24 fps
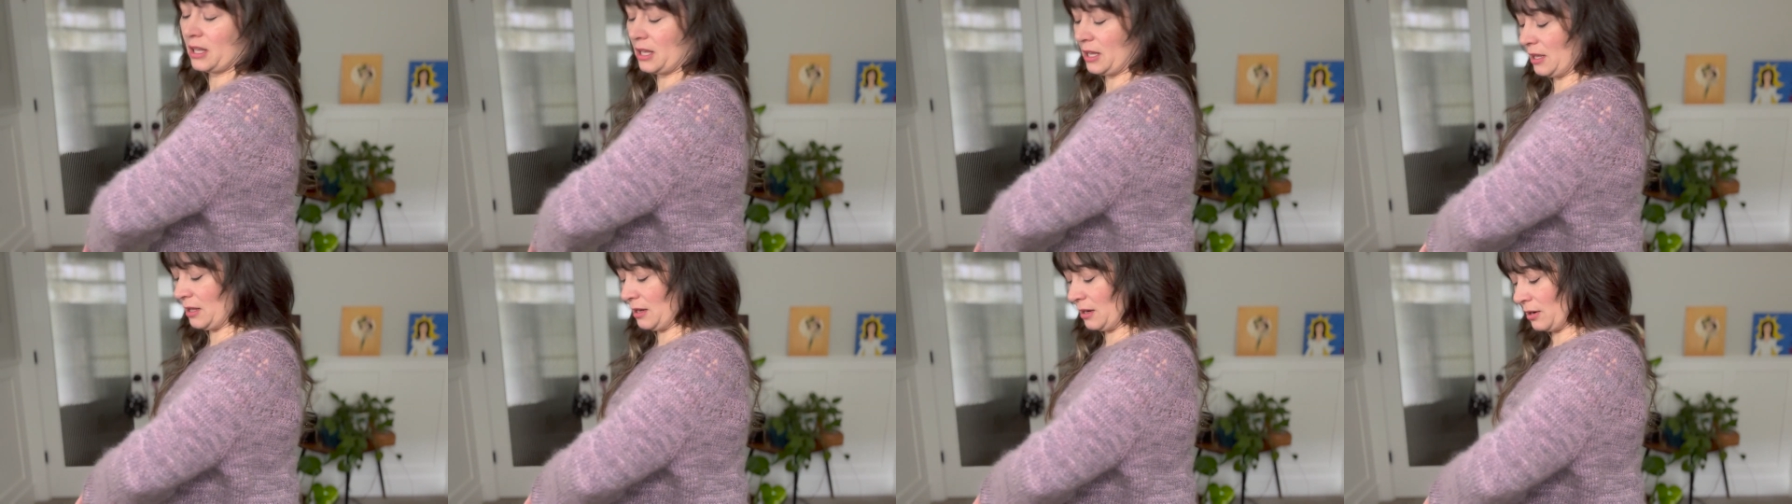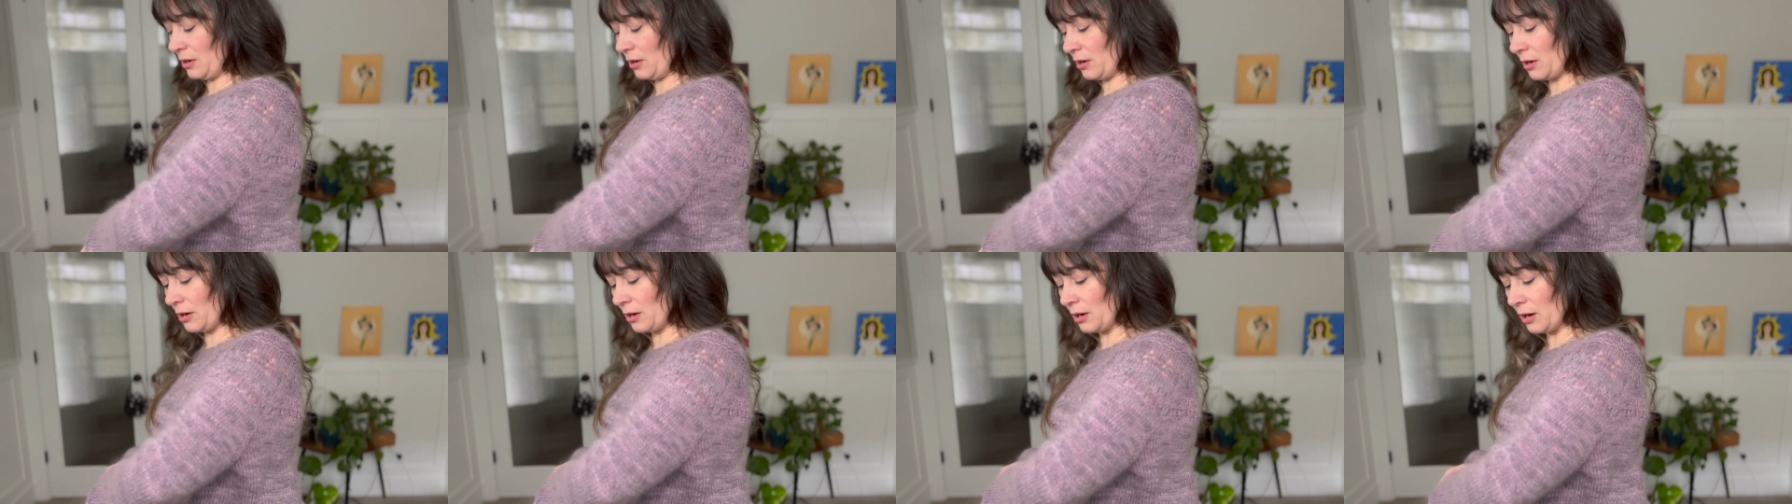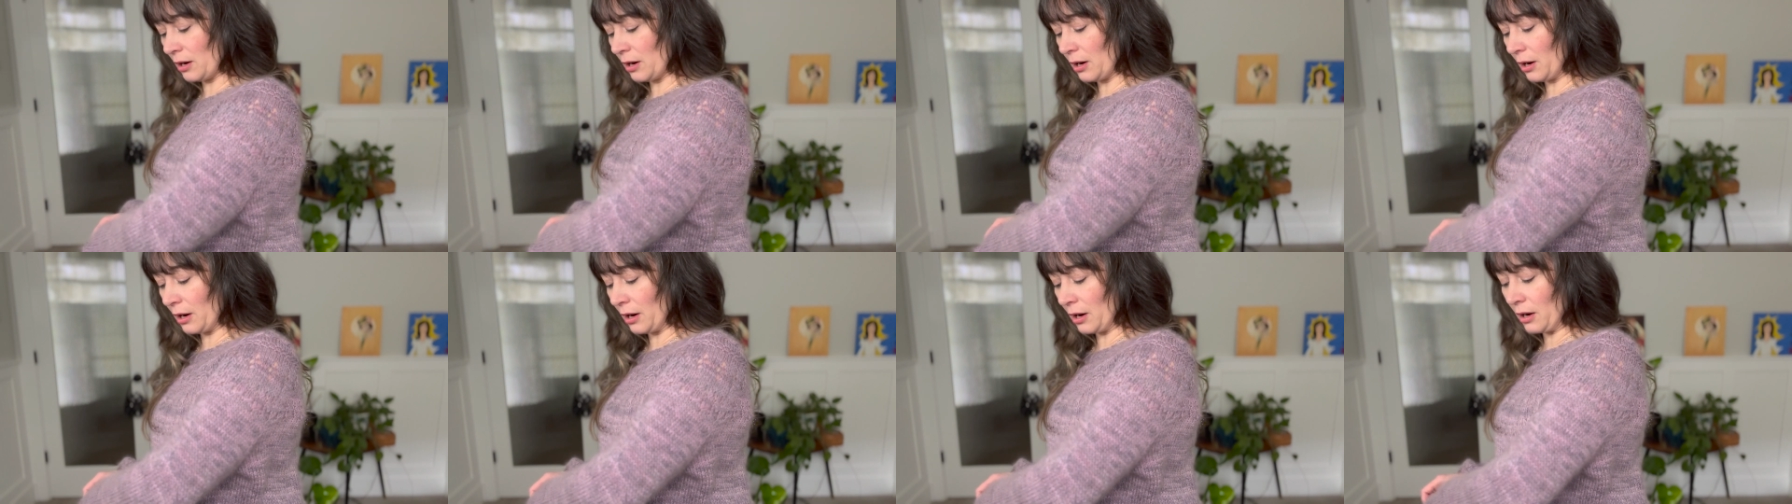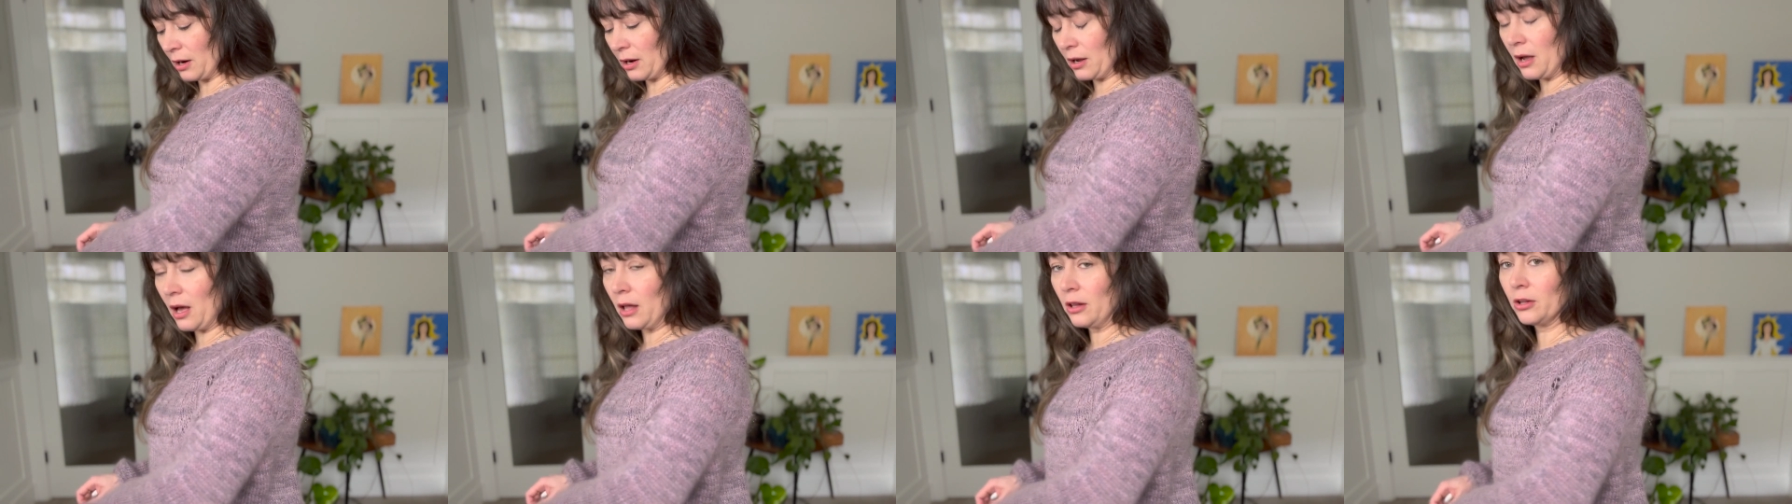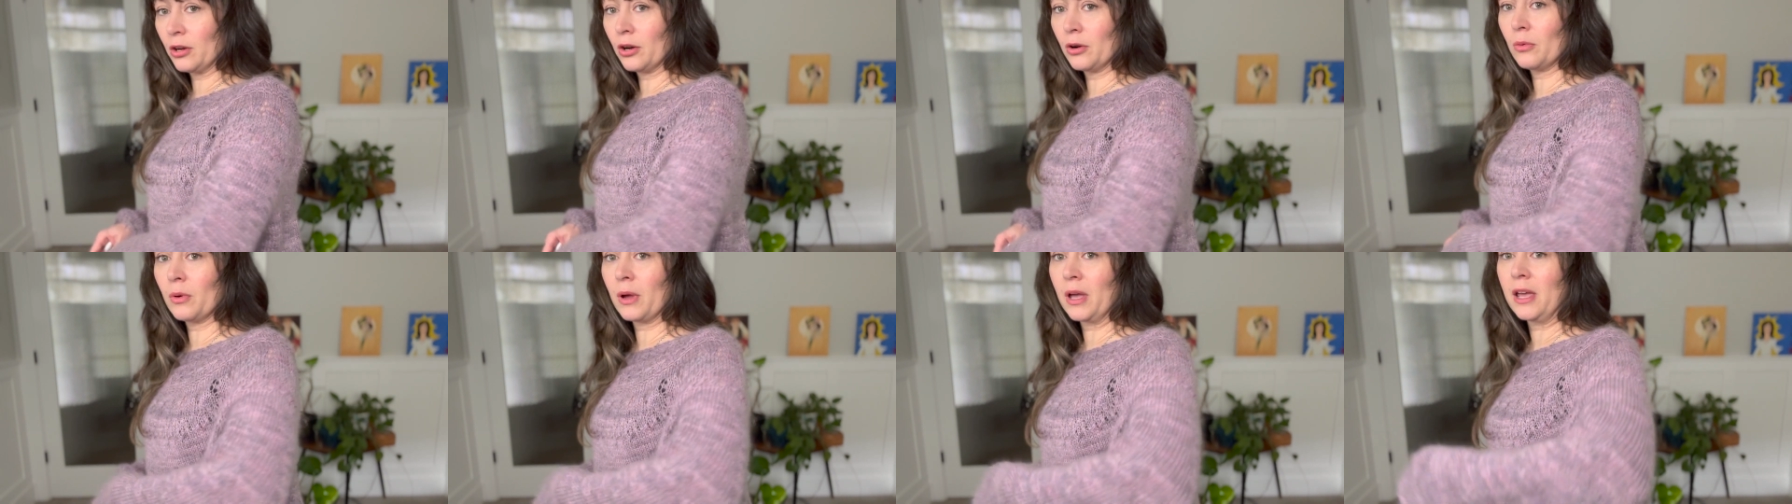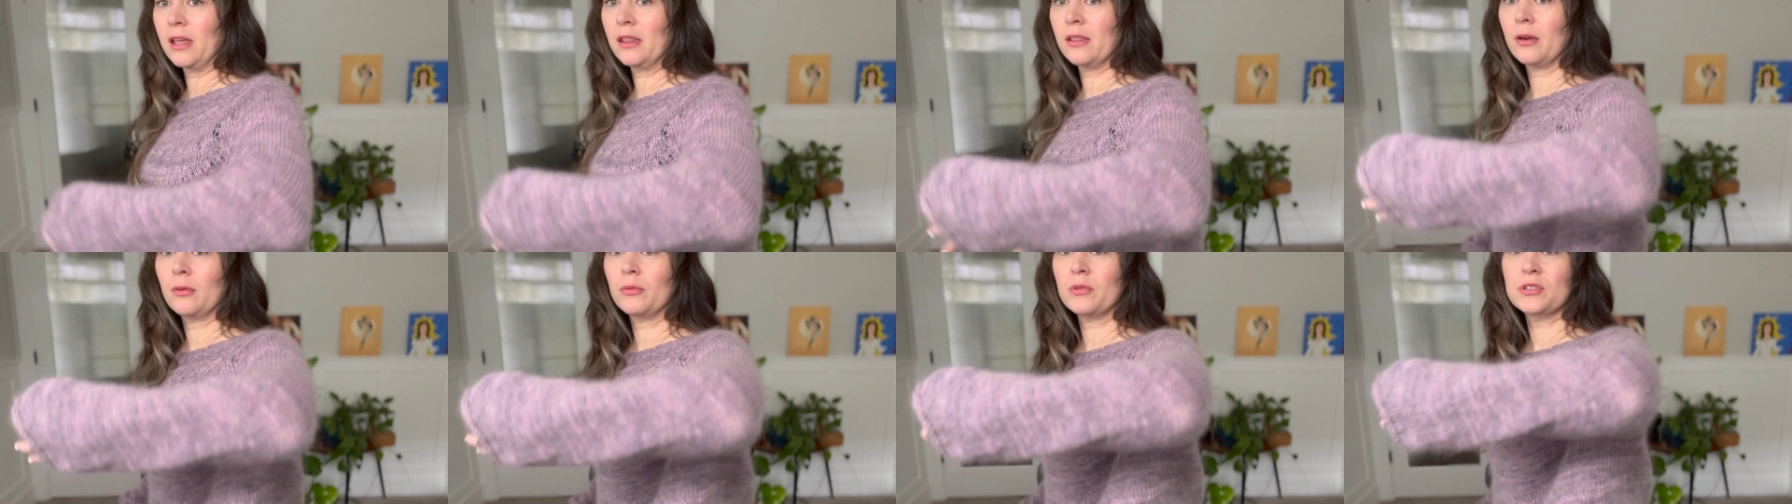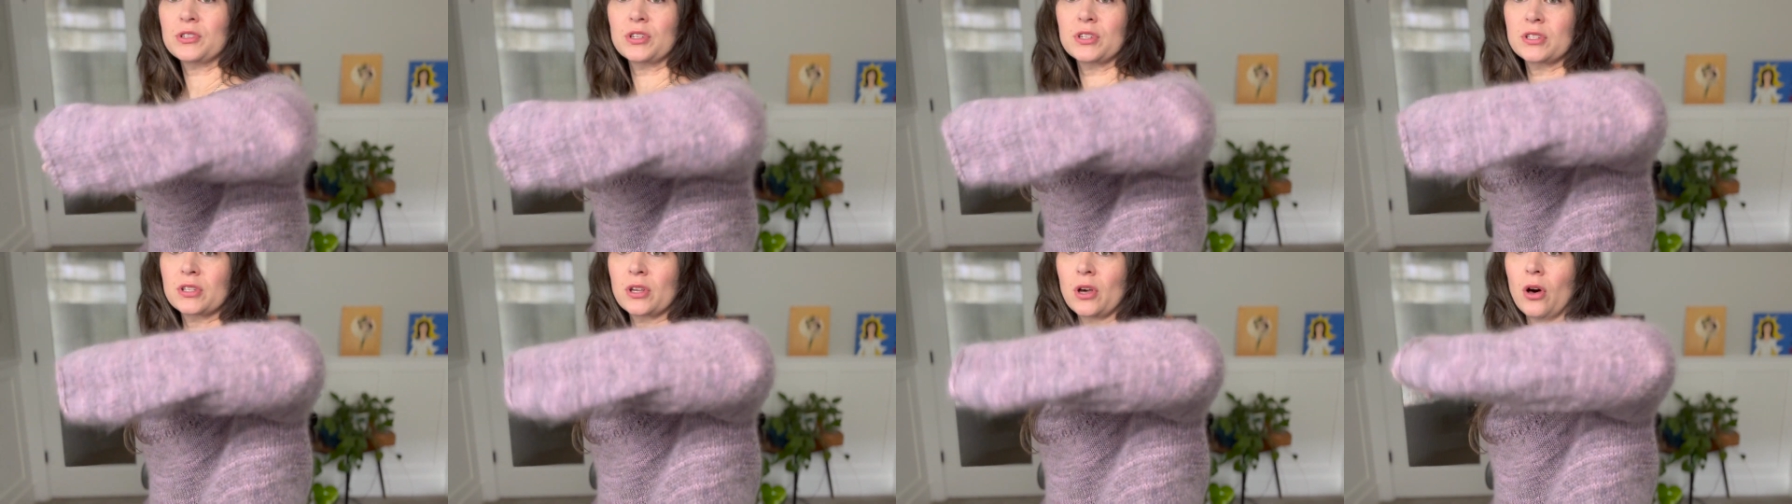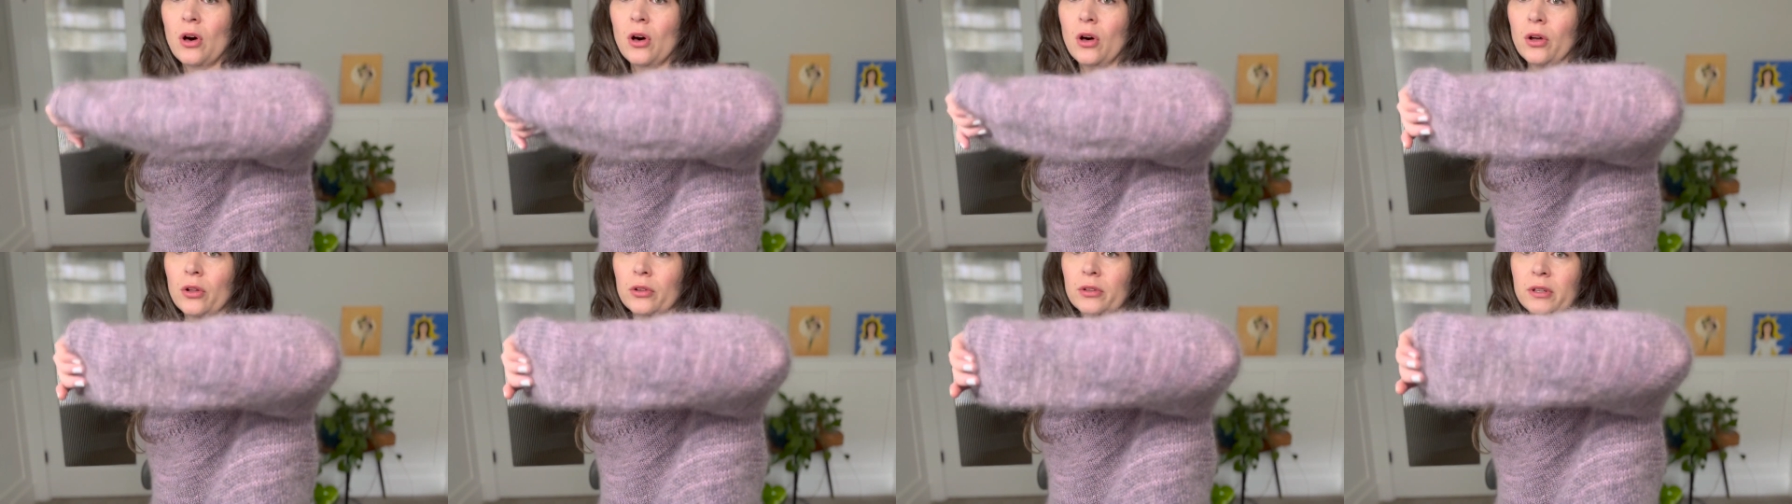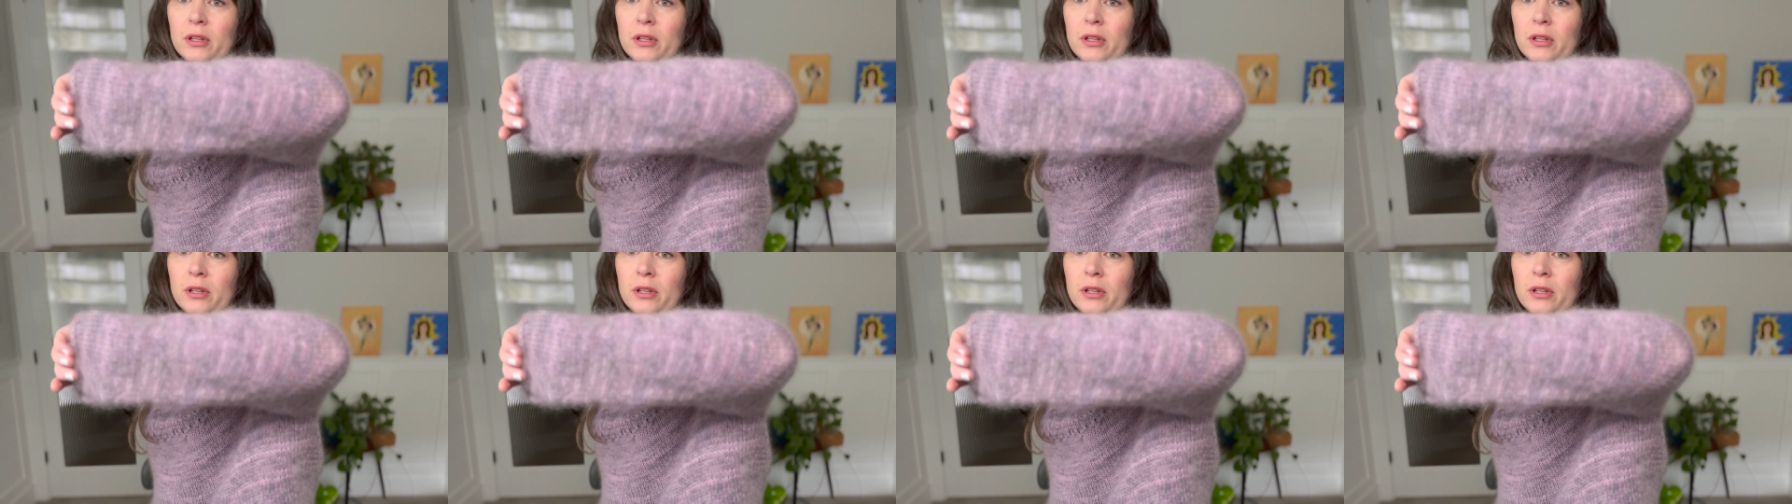in her colorway that was just called